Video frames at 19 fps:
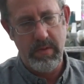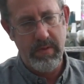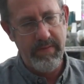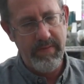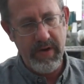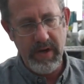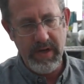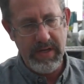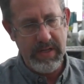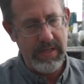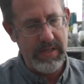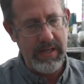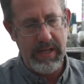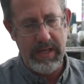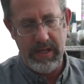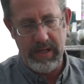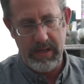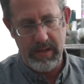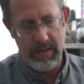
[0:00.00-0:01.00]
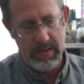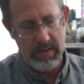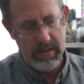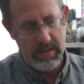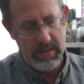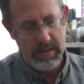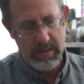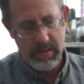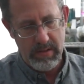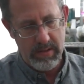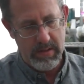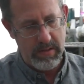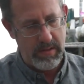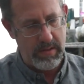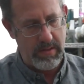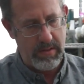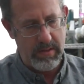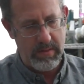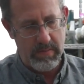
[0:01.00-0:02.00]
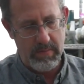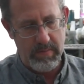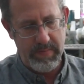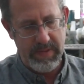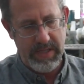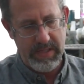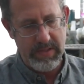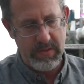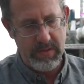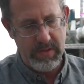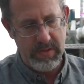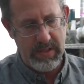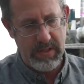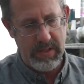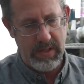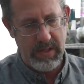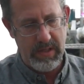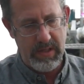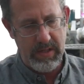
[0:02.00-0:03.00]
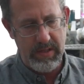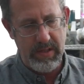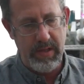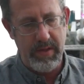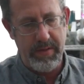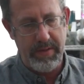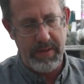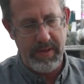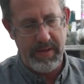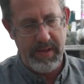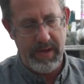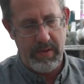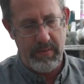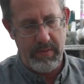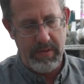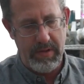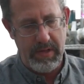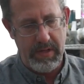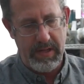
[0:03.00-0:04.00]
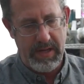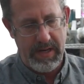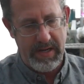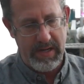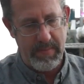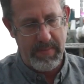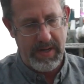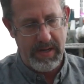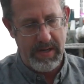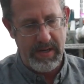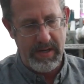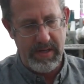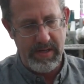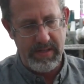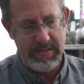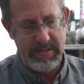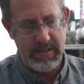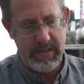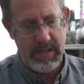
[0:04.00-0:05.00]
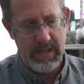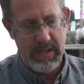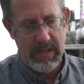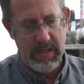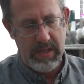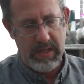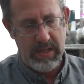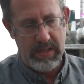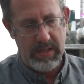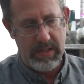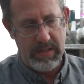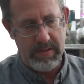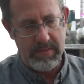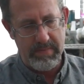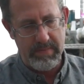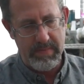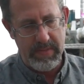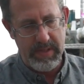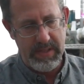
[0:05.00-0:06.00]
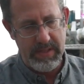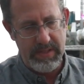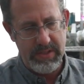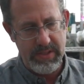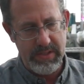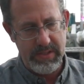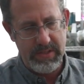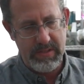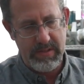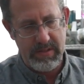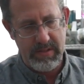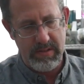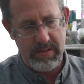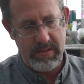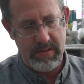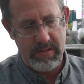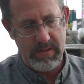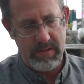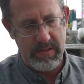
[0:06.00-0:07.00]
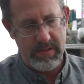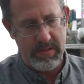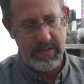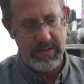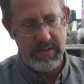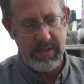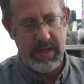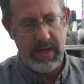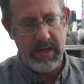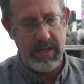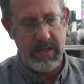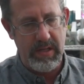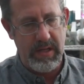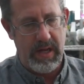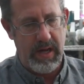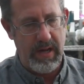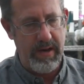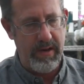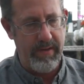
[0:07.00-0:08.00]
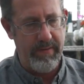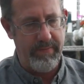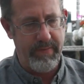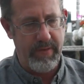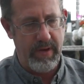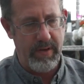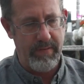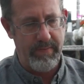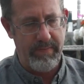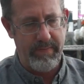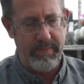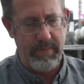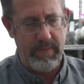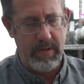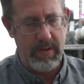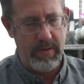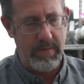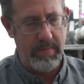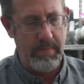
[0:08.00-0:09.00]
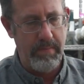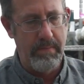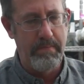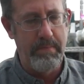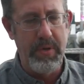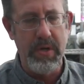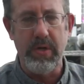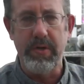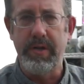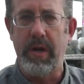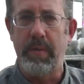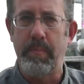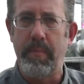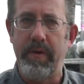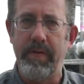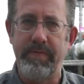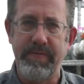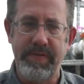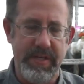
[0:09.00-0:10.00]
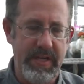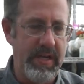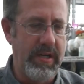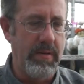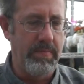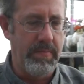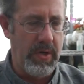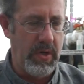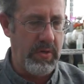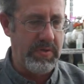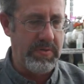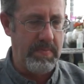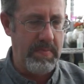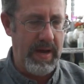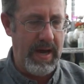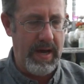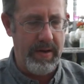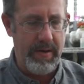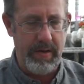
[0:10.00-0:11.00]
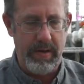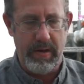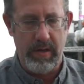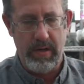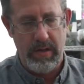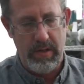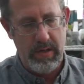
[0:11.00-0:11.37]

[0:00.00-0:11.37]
Very clean. That's another thing that I really like about it is there's not a lot of buildup of decomposed matter.